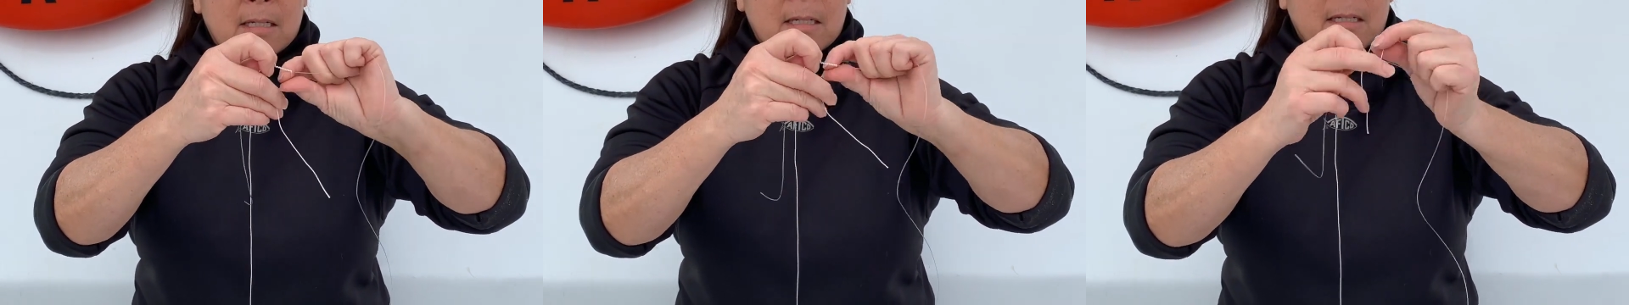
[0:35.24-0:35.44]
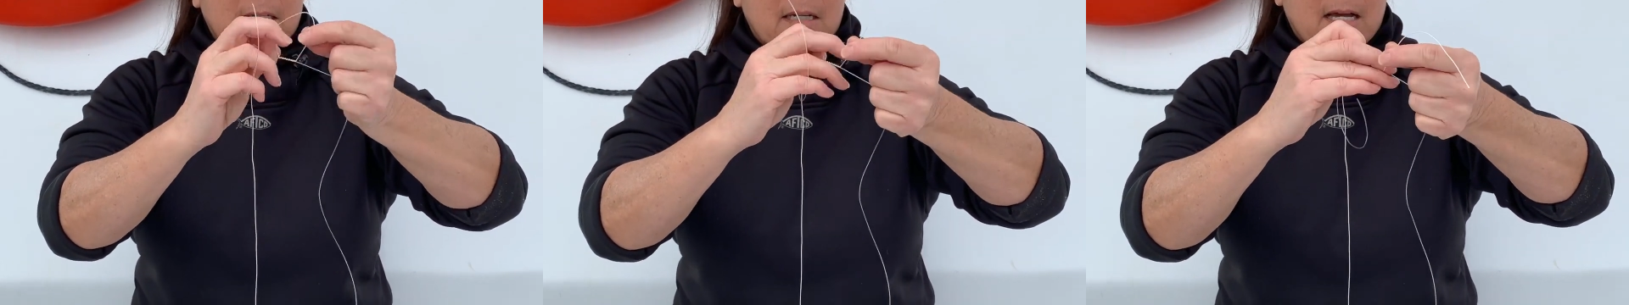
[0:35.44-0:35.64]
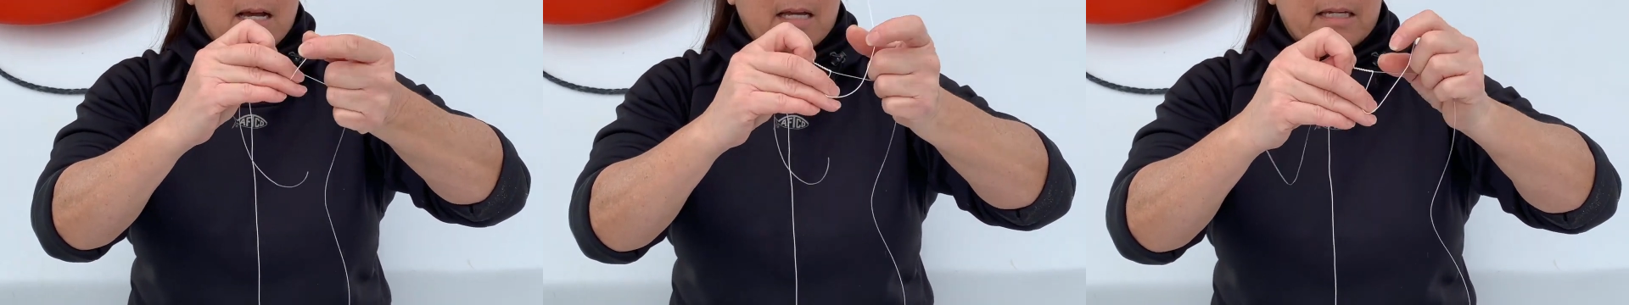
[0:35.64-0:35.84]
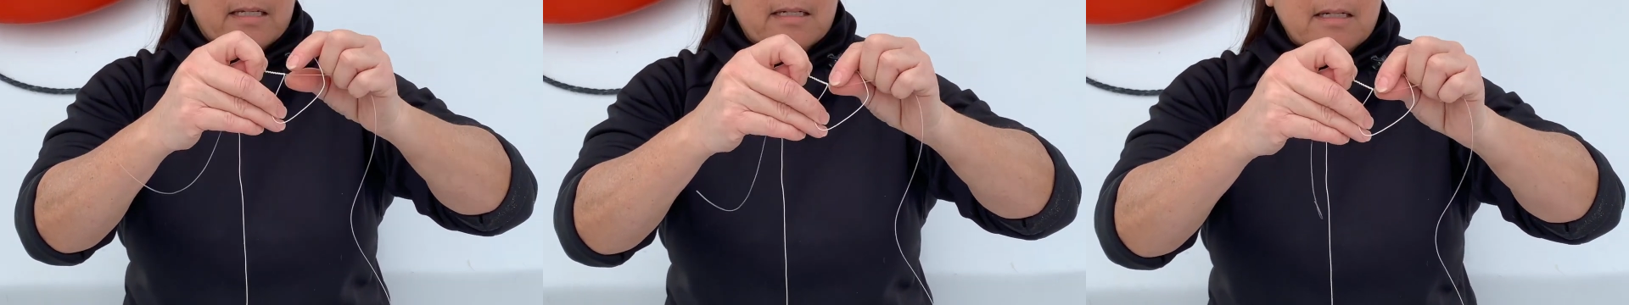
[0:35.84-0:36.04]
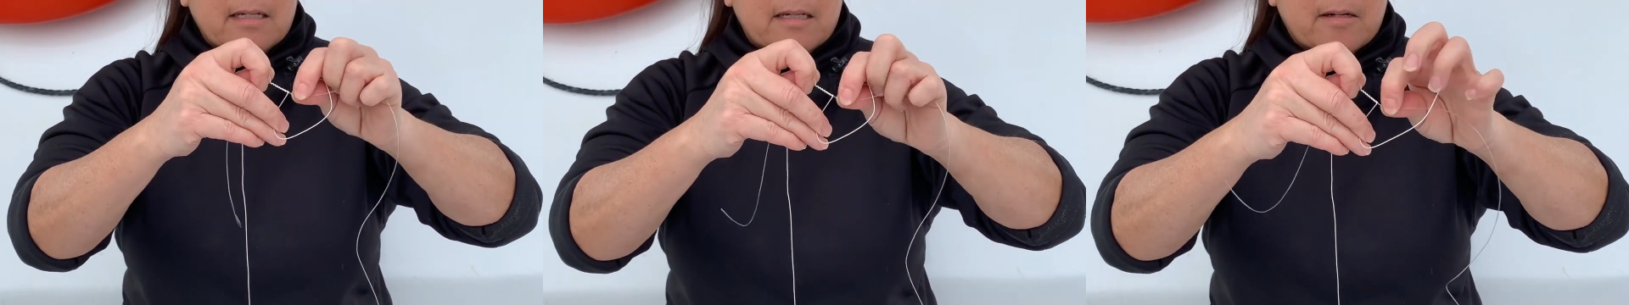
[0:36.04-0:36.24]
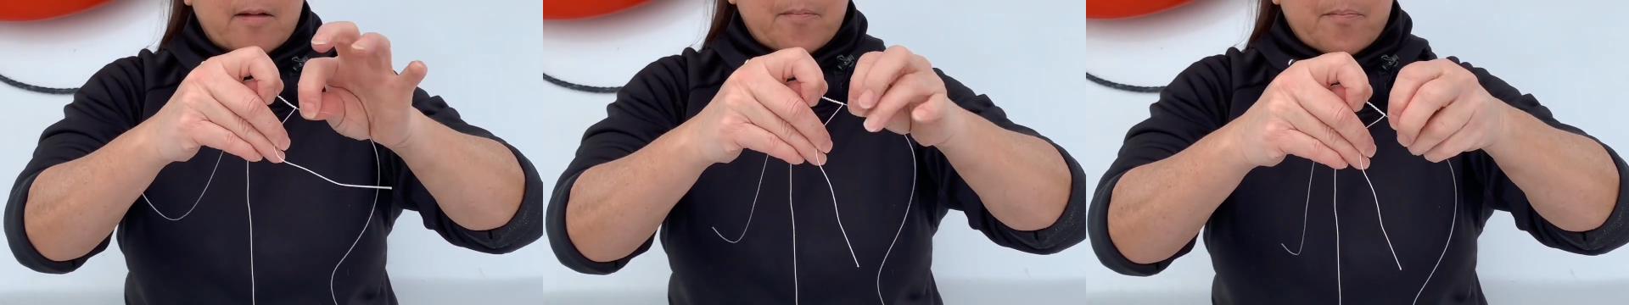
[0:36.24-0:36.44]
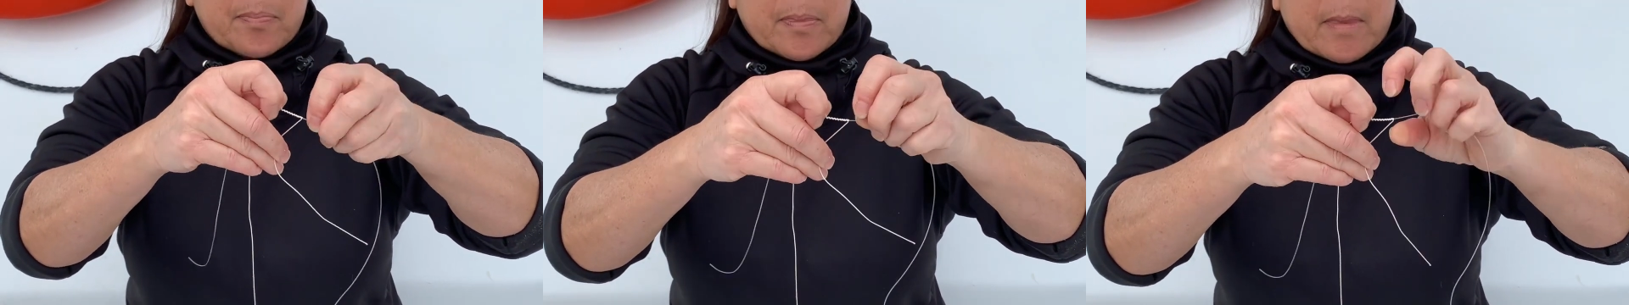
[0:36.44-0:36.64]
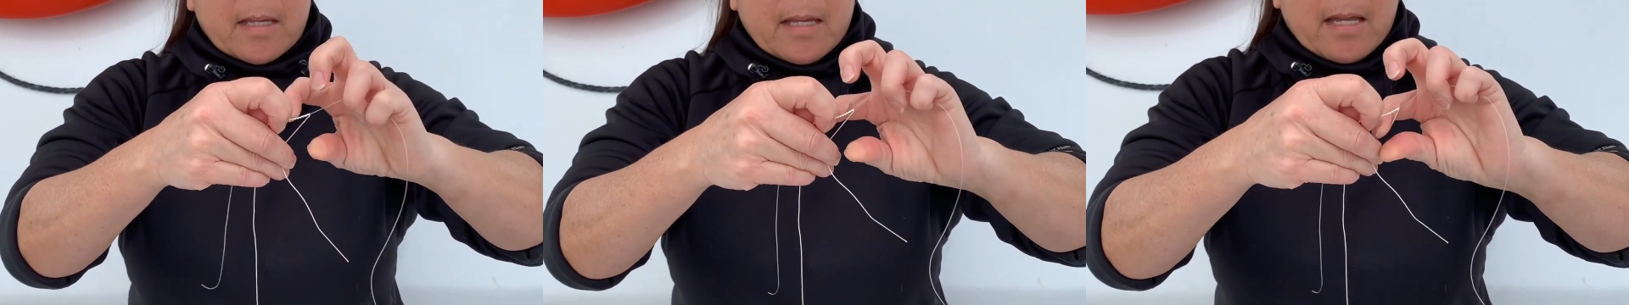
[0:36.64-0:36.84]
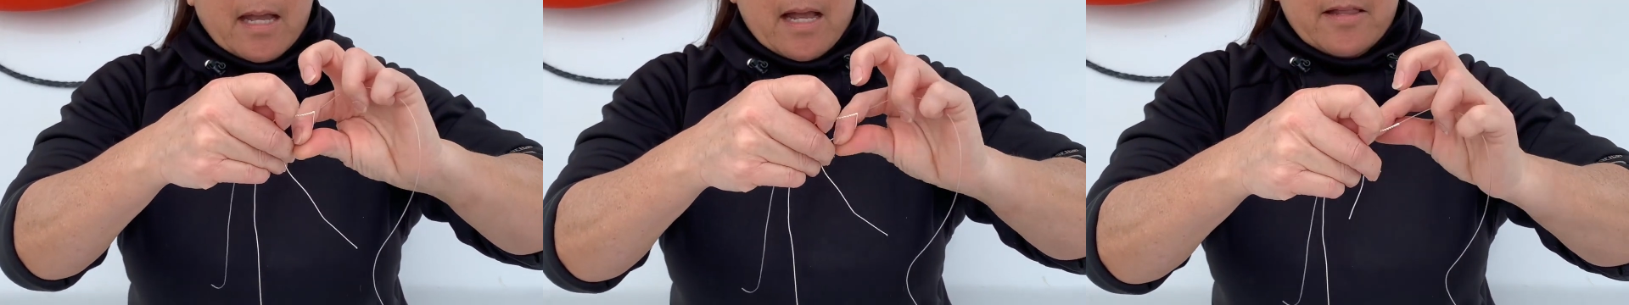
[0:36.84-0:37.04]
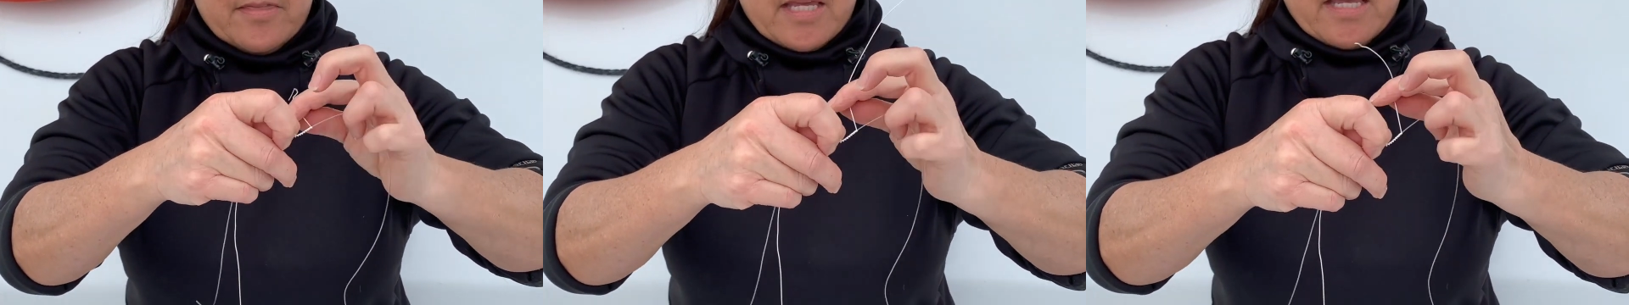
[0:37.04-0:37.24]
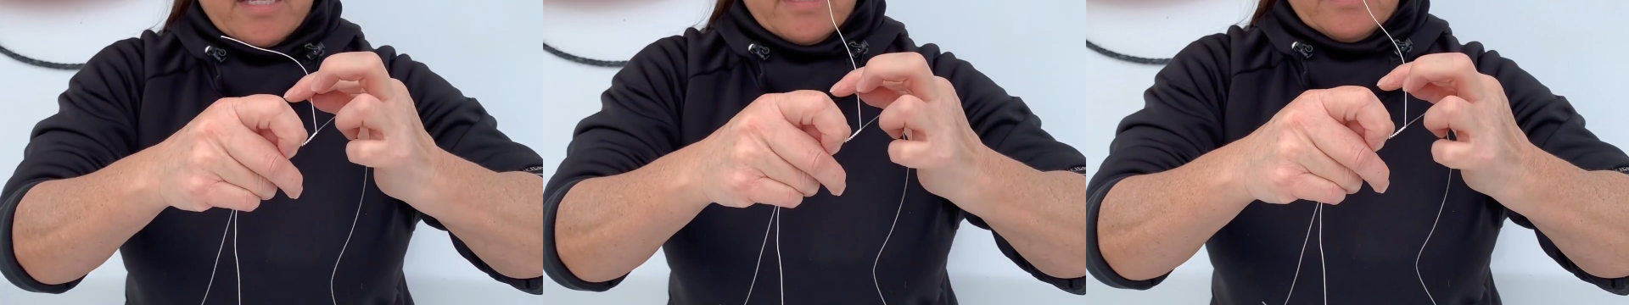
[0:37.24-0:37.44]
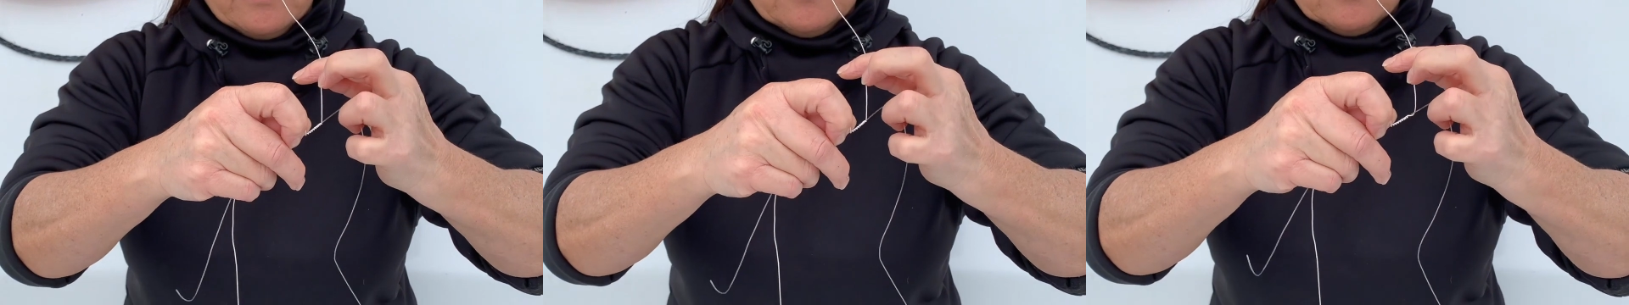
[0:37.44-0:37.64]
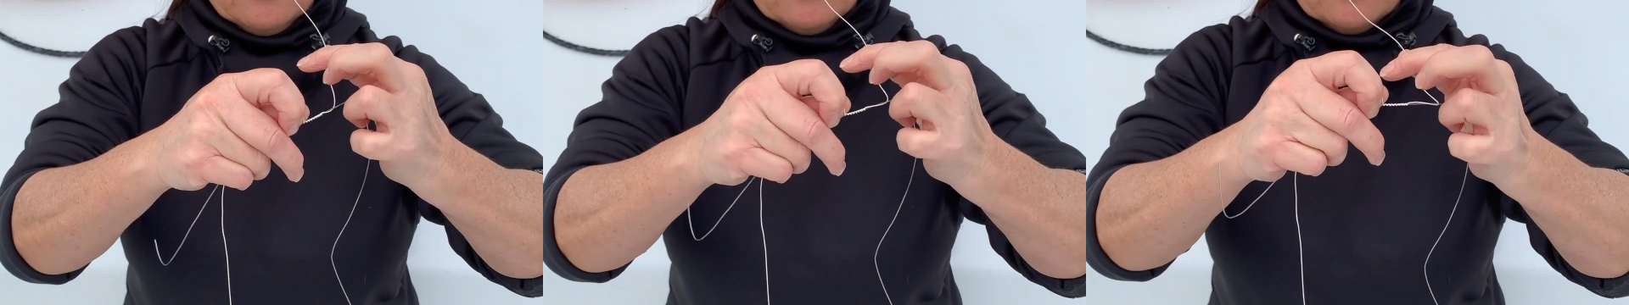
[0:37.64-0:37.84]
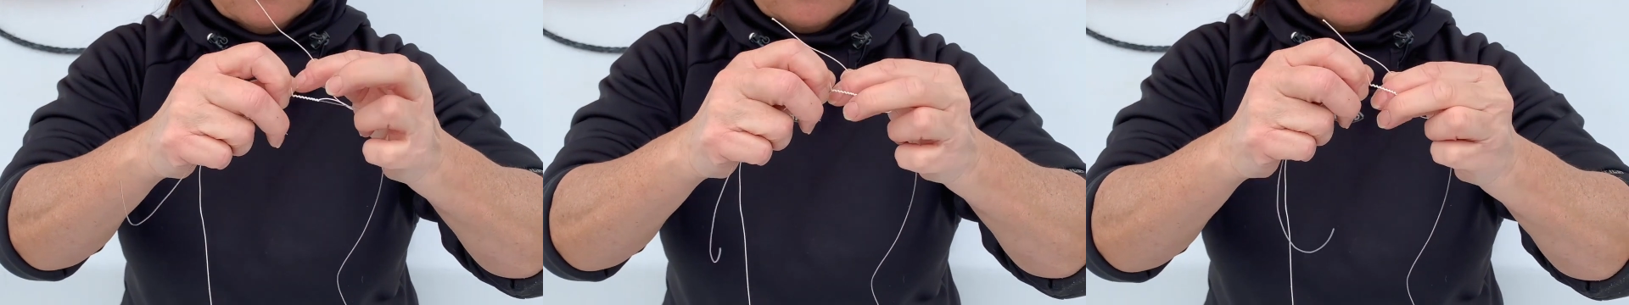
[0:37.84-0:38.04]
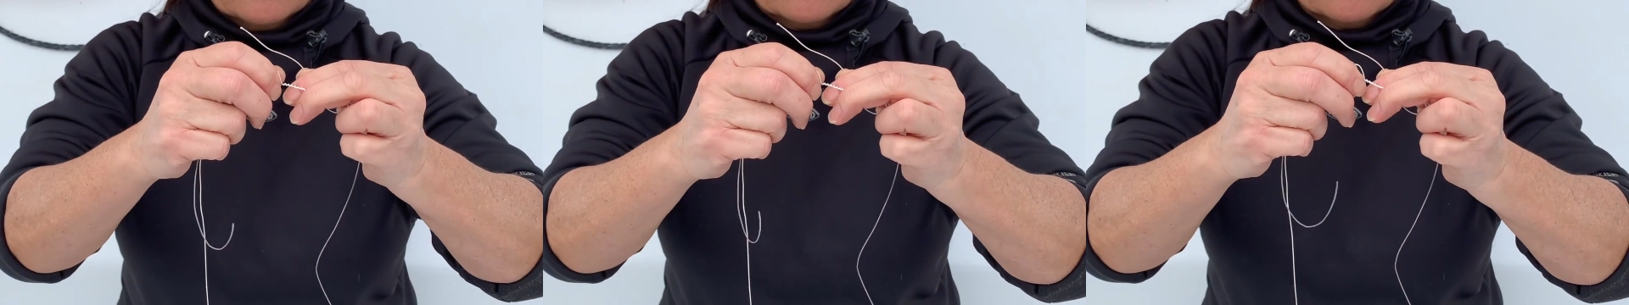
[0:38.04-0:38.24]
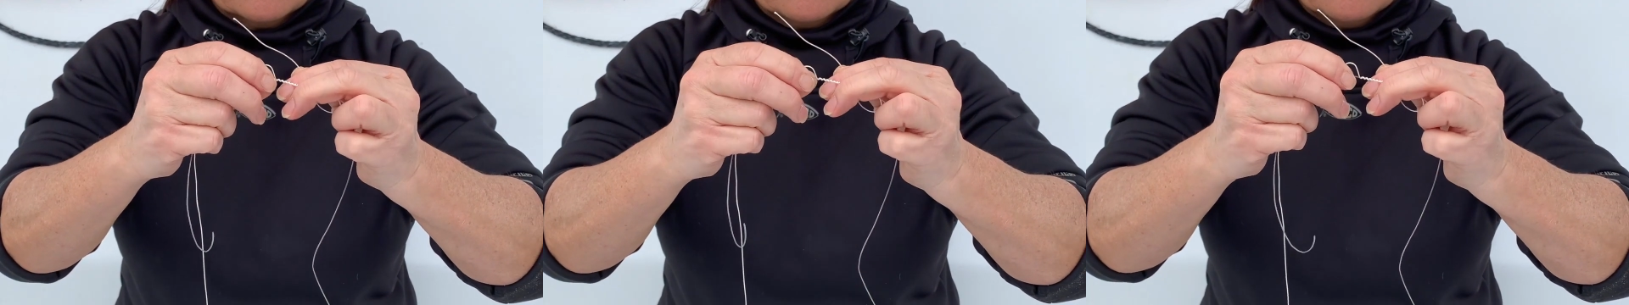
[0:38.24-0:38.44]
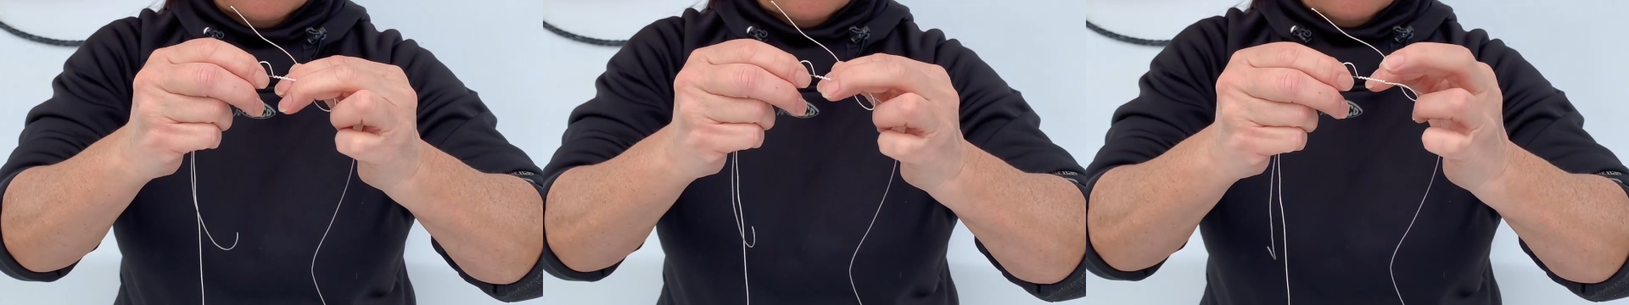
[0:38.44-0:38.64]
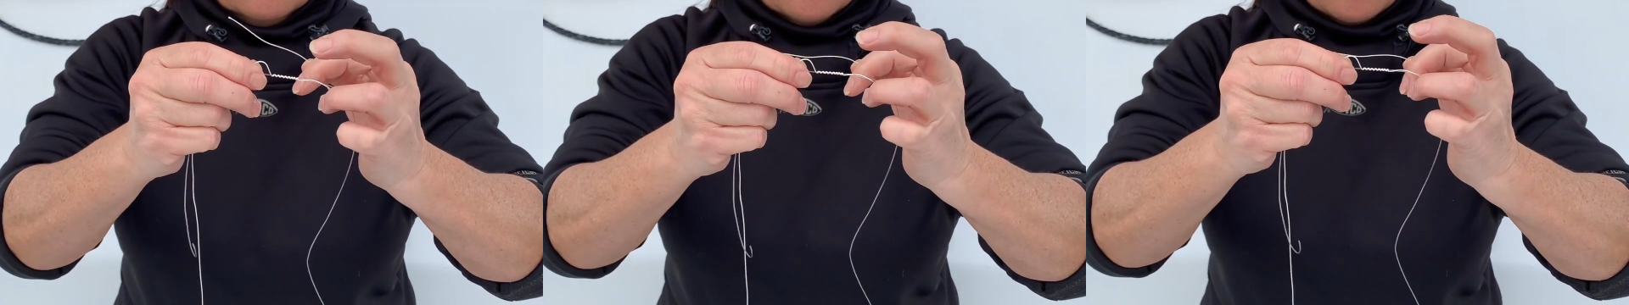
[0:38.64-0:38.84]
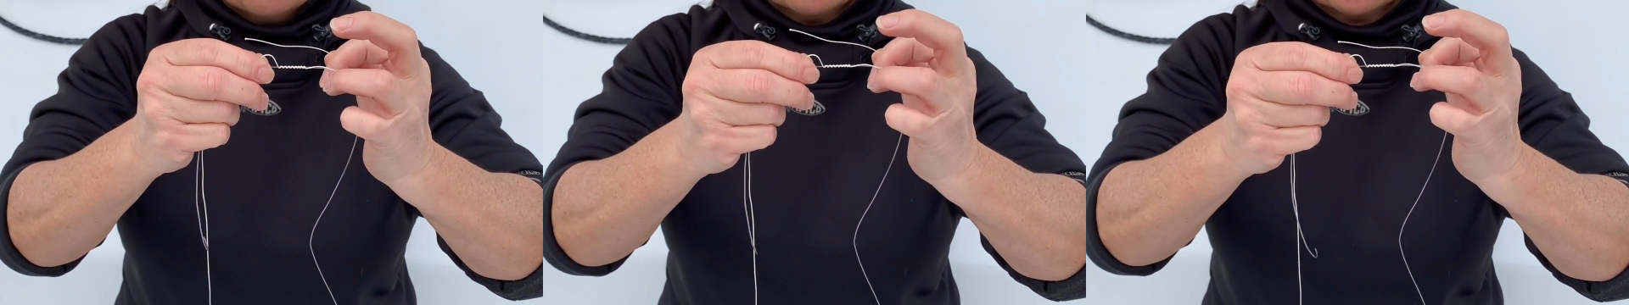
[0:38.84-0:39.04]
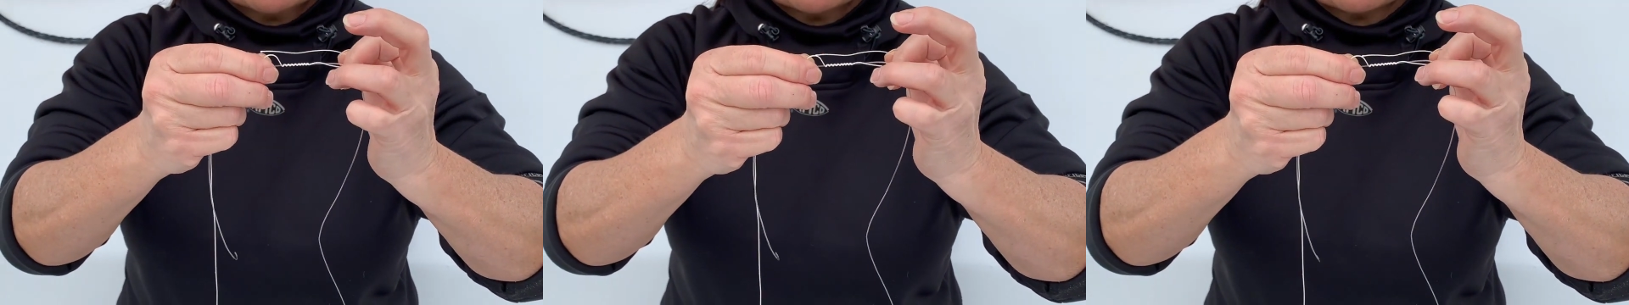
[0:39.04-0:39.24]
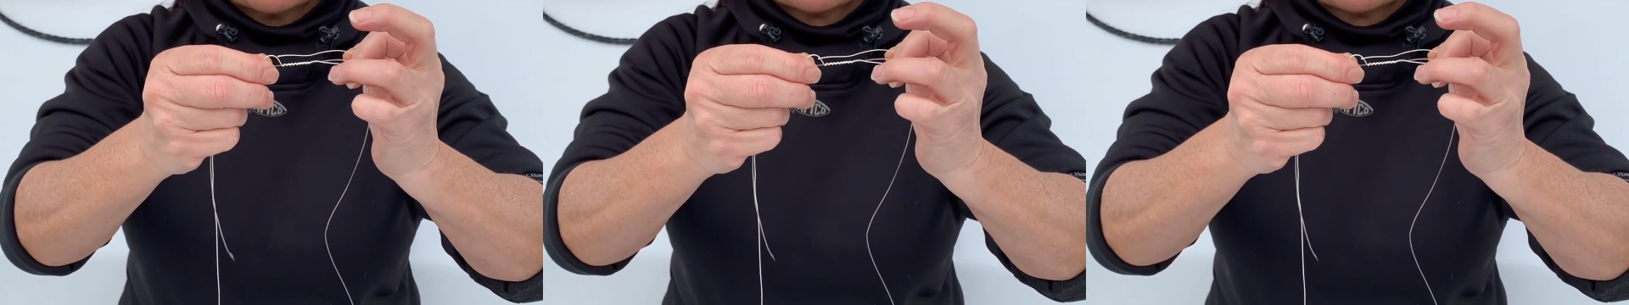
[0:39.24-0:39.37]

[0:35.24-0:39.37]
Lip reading: No face is visible, so there are no lips to read.